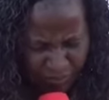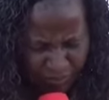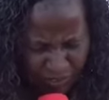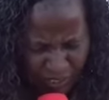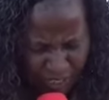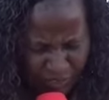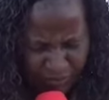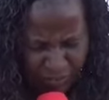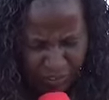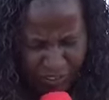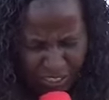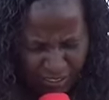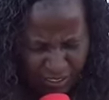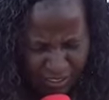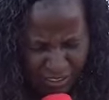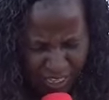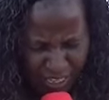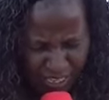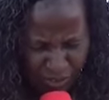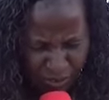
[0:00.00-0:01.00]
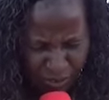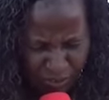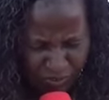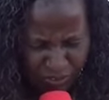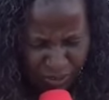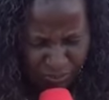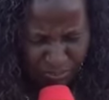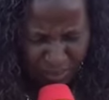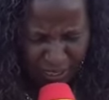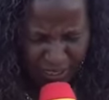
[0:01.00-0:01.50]
and for the sake of the
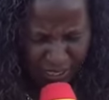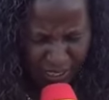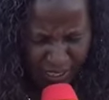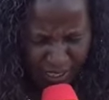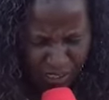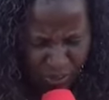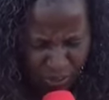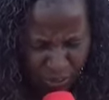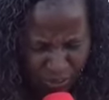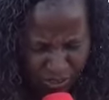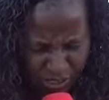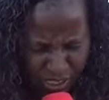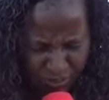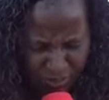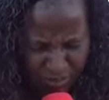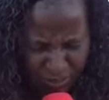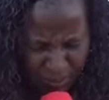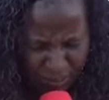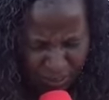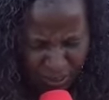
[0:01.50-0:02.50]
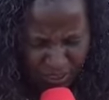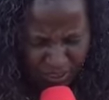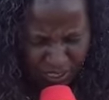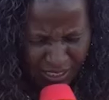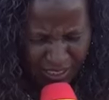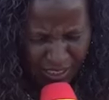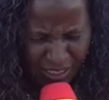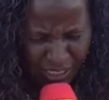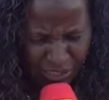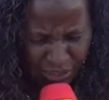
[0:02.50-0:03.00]
many innocent people in this
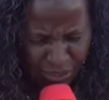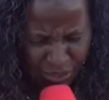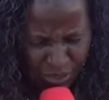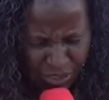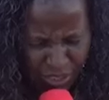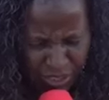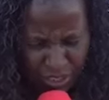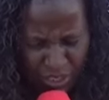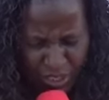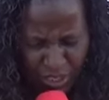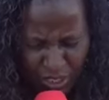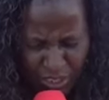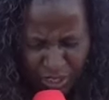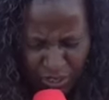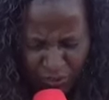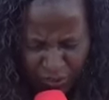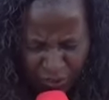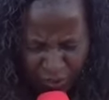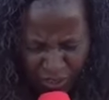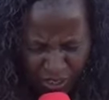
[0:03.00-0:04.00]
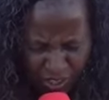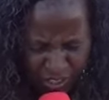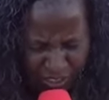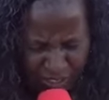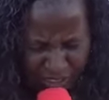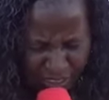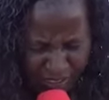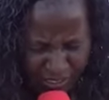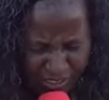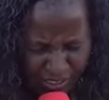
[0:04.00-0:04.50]
country. For
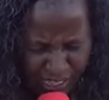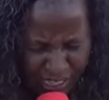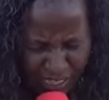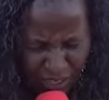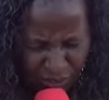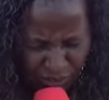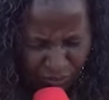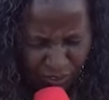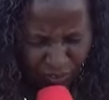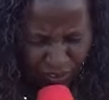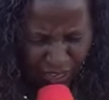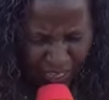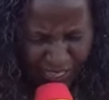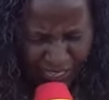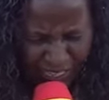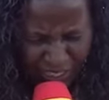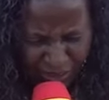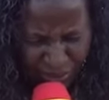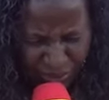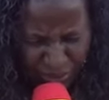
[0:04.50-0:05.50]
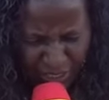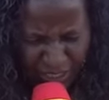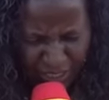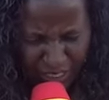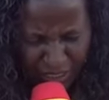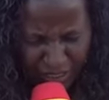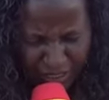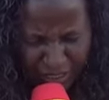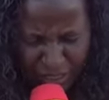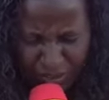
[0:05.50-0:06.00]
the sake of our country,
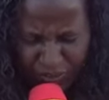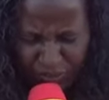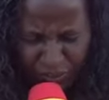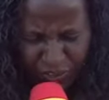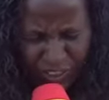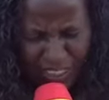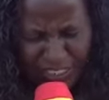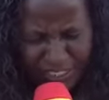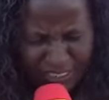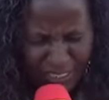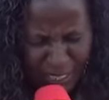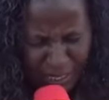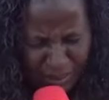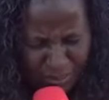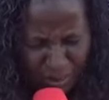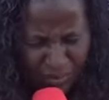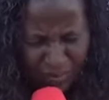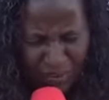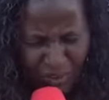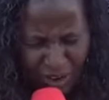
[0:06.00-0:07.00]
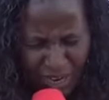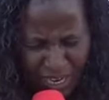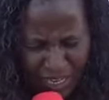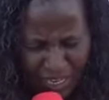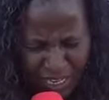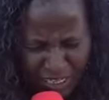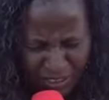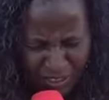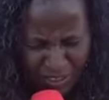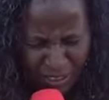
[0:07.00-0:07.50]
Kenya. For the name of our
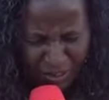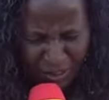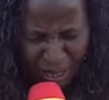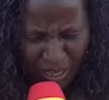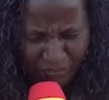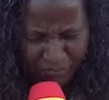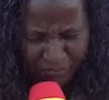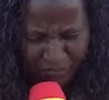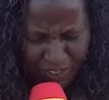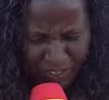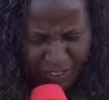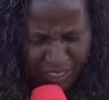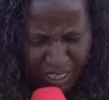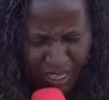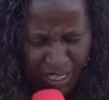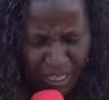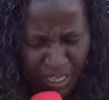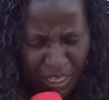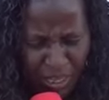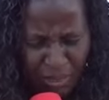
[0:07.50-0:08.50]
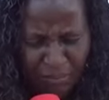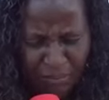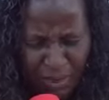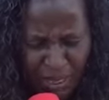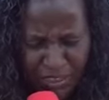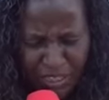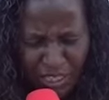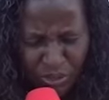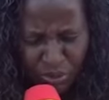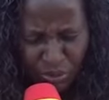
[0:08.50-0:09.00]
country, my Father. May
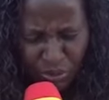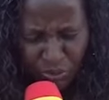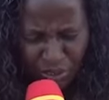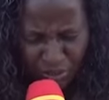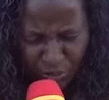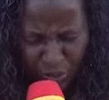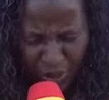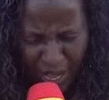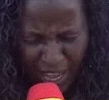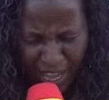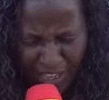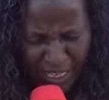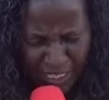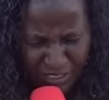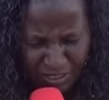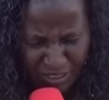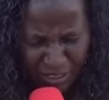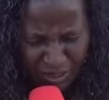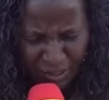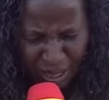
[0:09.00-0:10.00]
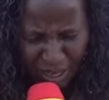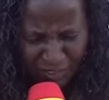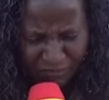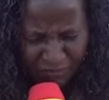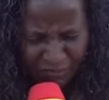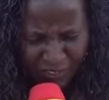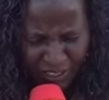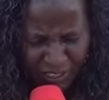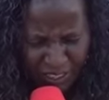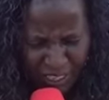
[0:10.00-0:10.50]
this wave that is
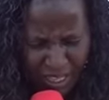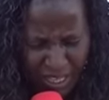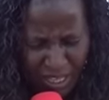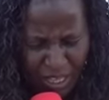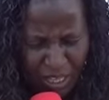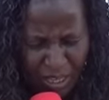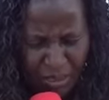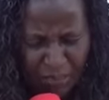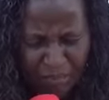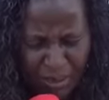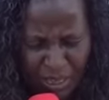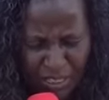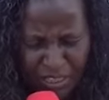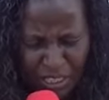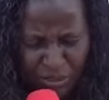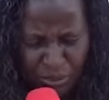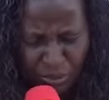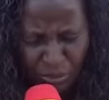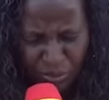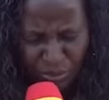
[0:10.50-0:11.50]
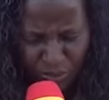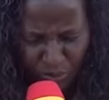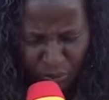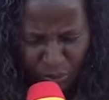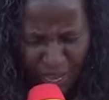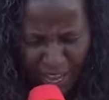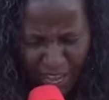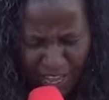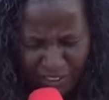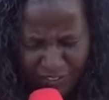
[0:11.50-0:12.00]
sweeping the world not sweep
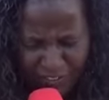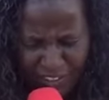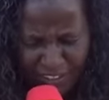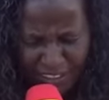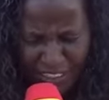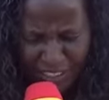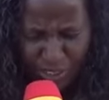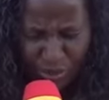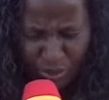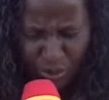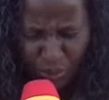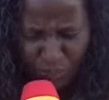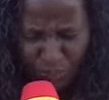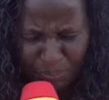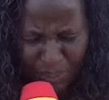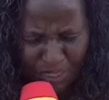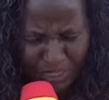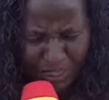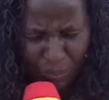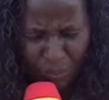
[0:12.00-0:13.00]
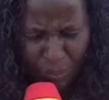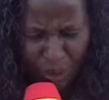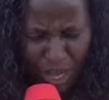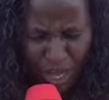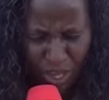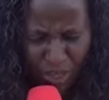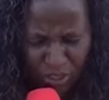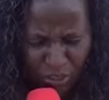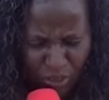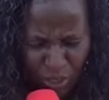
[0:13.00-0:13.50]
our country, my Lord, we
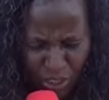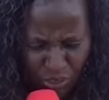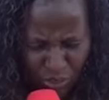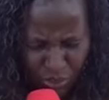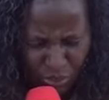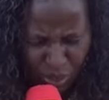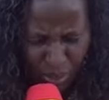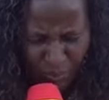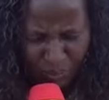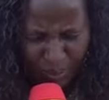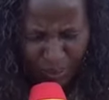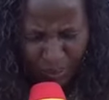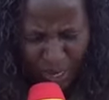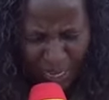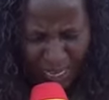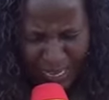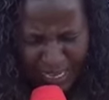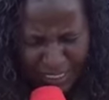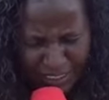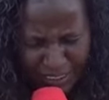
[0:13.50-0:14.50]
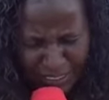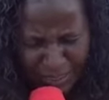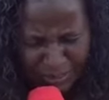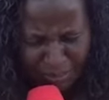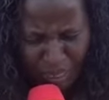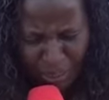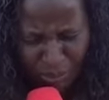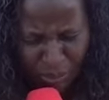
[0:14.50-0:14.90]
pray. Reveal, my